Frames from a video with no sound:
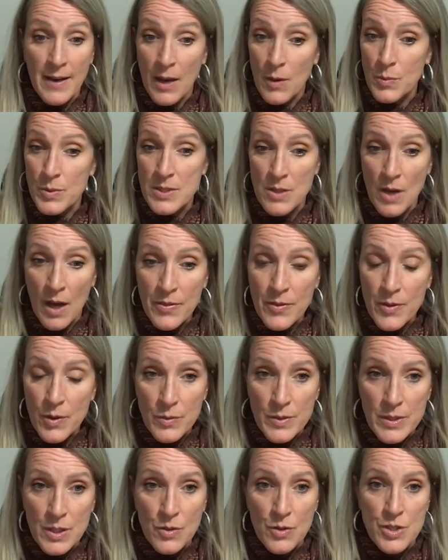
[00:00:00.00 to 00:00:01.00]
And I was not
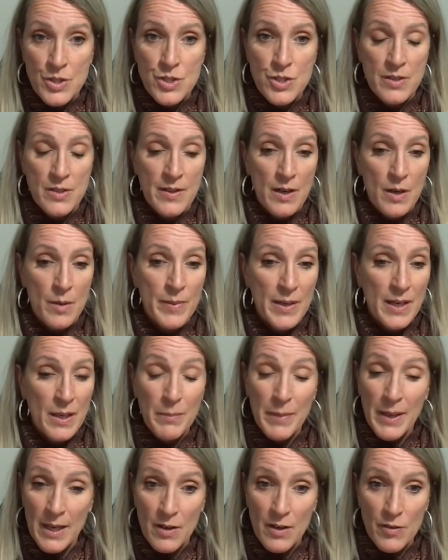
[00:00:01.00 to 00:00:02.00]
the only Christian there, but
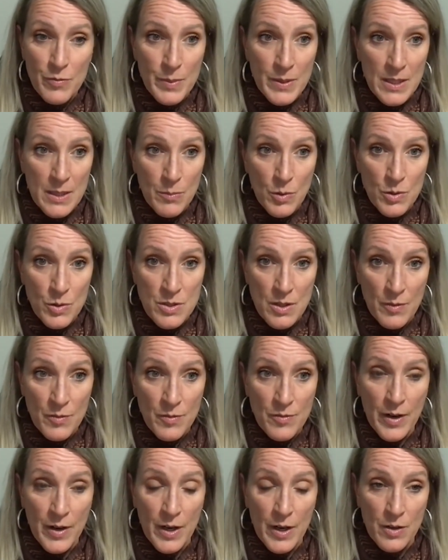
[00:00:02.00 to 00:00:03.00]
I may have been the most
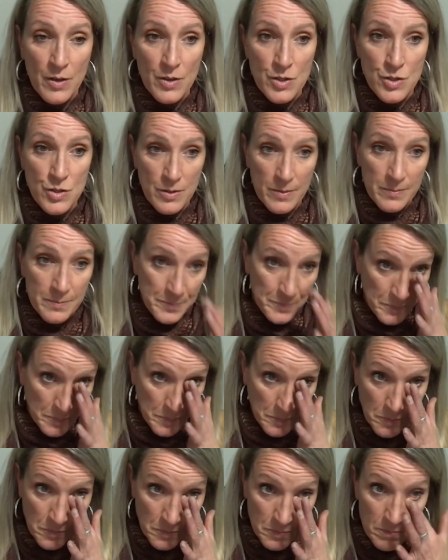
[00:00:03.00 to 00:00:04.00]
on fire Christian.
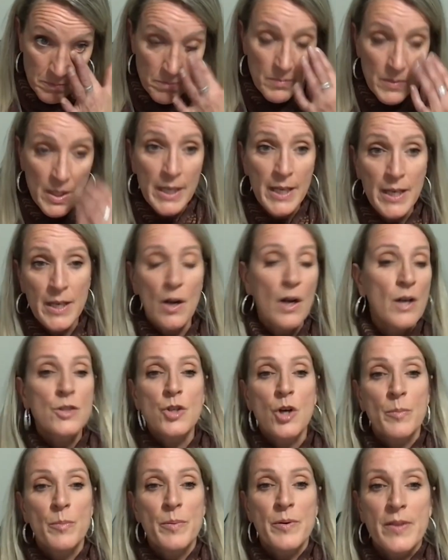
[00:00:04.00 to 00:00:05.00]
In
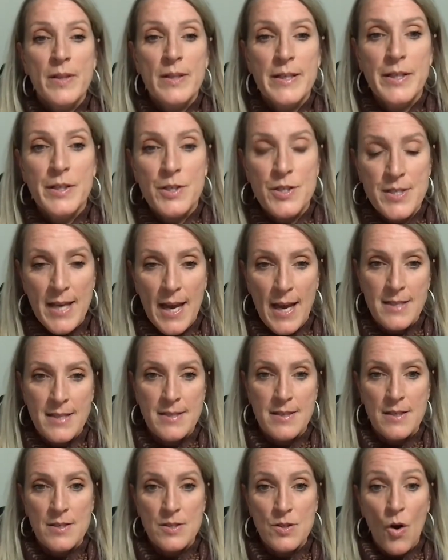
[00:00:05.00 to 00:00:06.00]
October, the leaders
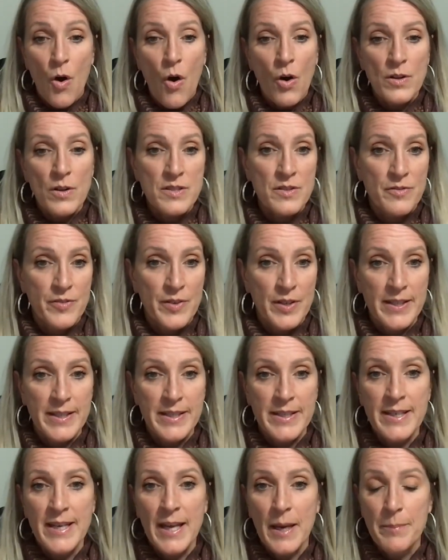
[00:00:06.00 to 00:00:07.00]
asked us all to
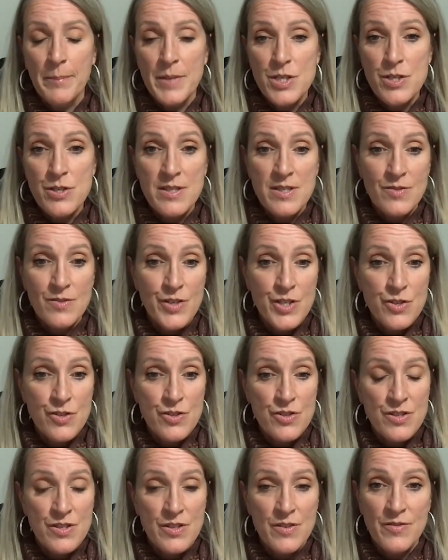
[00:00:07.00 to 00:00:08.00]
fill in a missions,
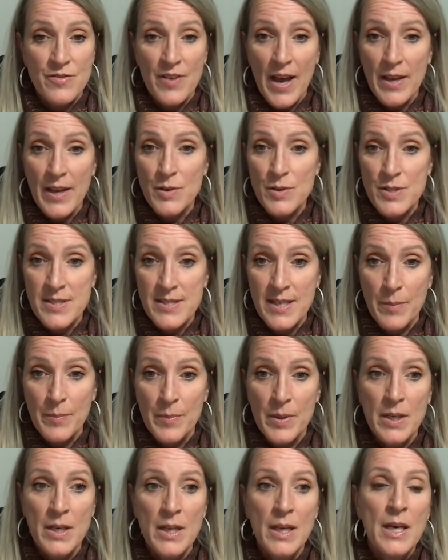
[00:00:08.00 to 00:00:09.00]
visions, and values
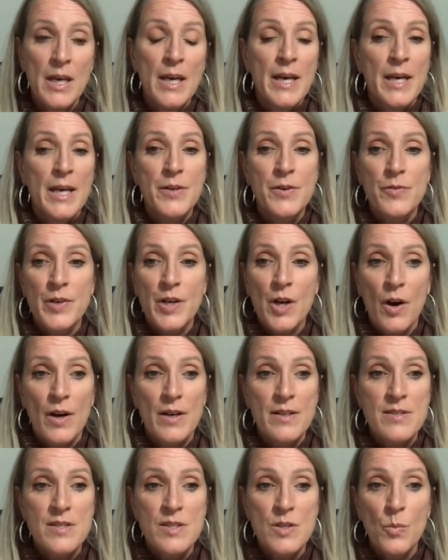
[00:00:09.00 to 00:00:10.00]
statement in
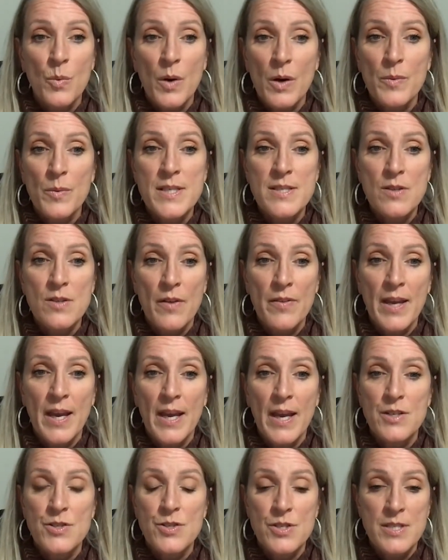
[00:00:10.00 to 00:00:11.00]
regards to where we saw
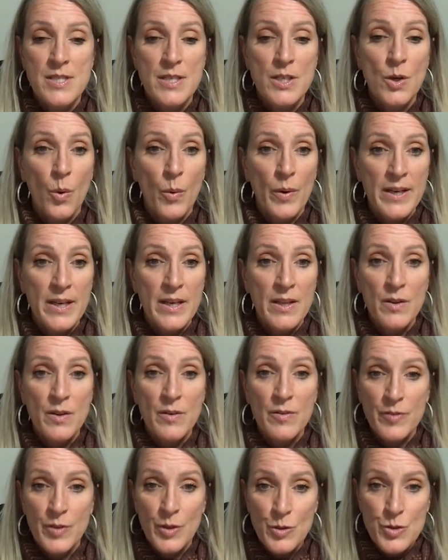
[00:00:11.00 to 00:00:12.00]
the agency going in
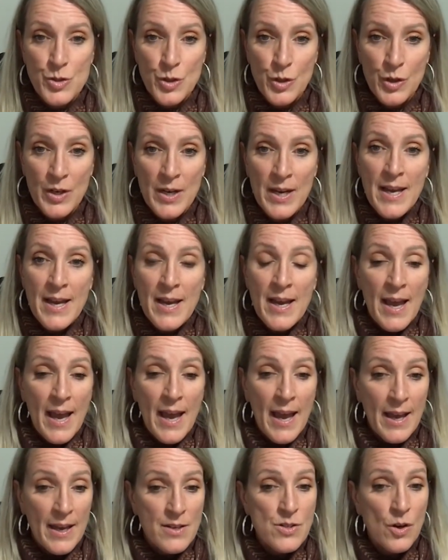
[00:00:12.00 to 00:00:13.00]
the future,
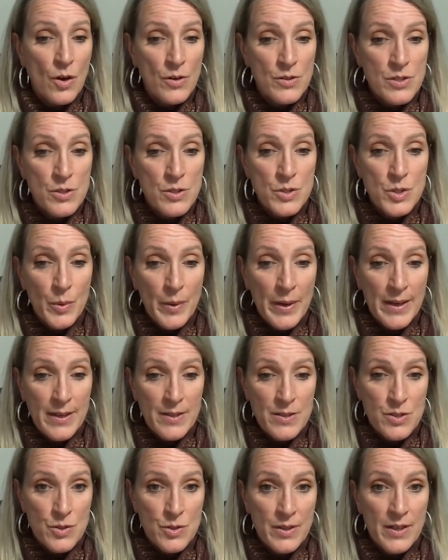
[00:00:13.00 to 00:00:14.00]
and also to
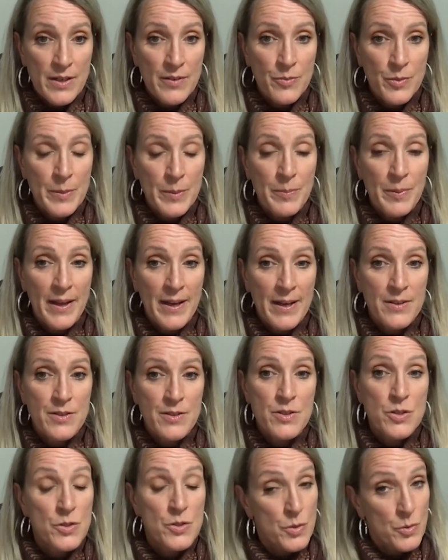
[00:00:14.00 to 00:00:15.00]
answer if we
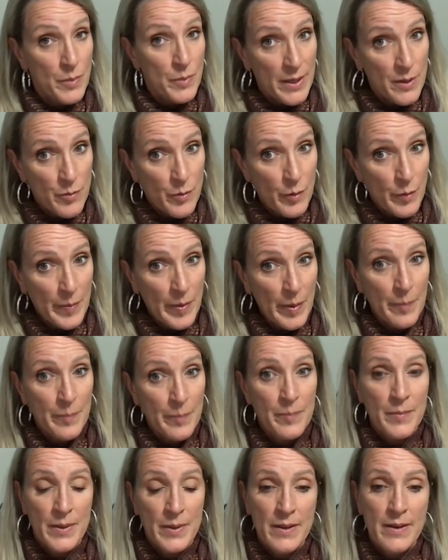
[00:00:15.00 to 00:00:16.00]
planned to rent from
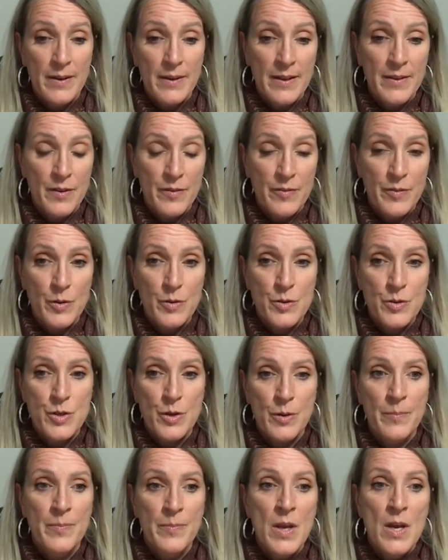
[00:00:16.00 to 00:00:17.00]
them in the
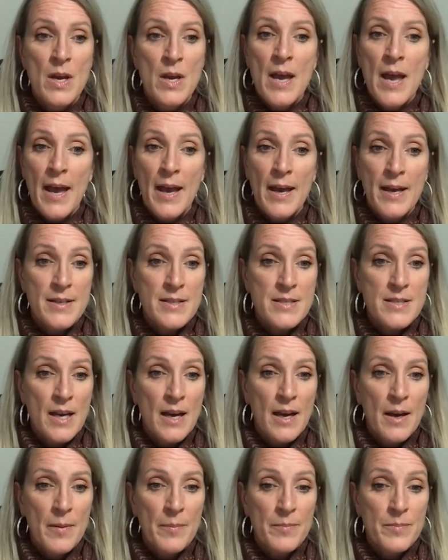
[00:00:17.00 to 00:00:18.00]
future. And
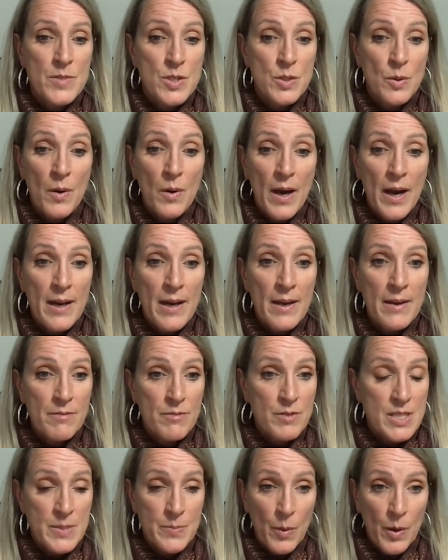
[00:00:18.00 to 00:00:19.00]
so I
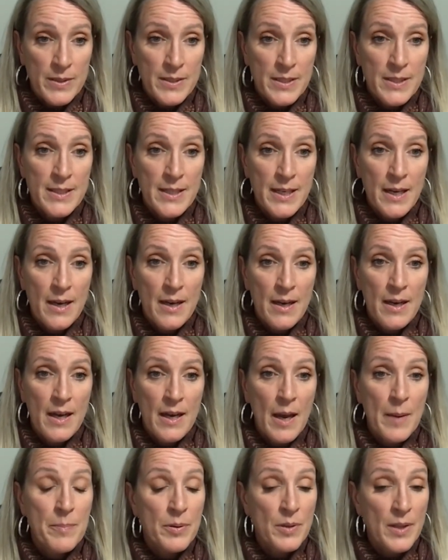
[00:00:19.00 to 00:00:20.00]
responded.
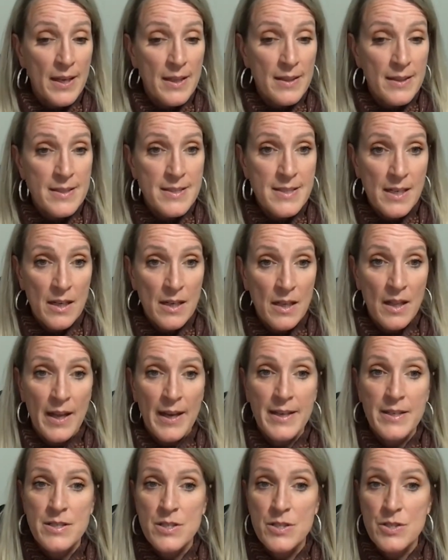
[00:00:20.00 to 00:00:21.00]
I politely
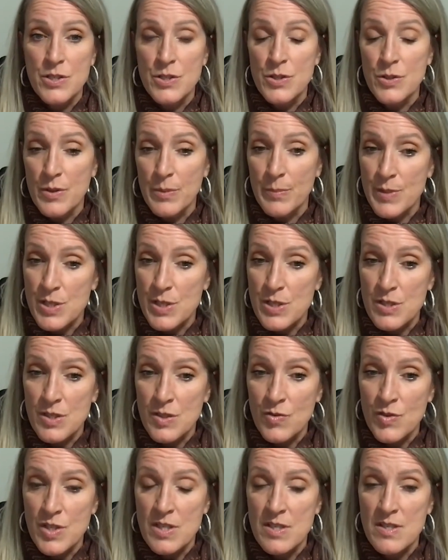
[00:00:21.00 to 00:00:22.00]
declined to do the
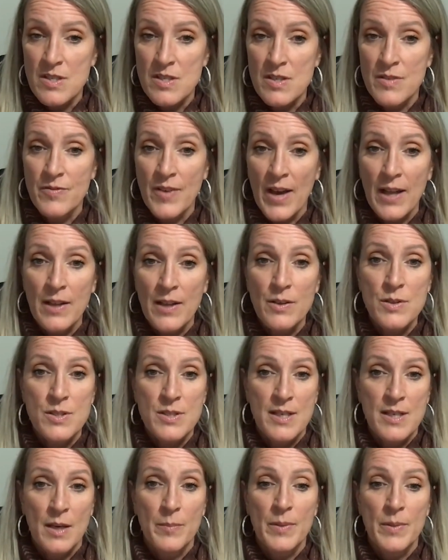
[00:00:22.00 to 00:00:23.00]
missions, visions, and
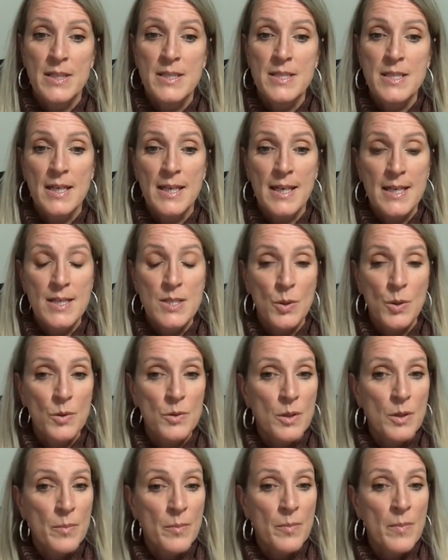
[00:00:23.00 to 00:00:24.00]
values statement. And I
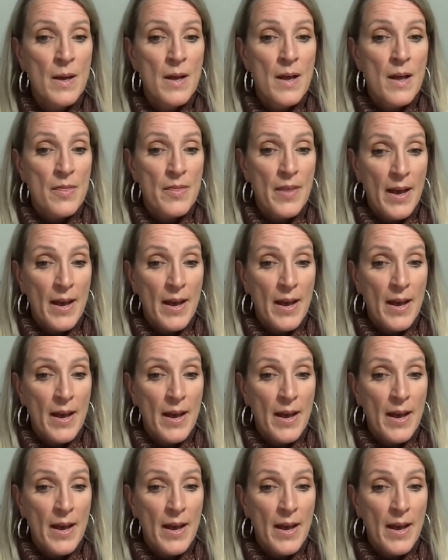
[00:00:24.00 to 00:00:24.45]
told them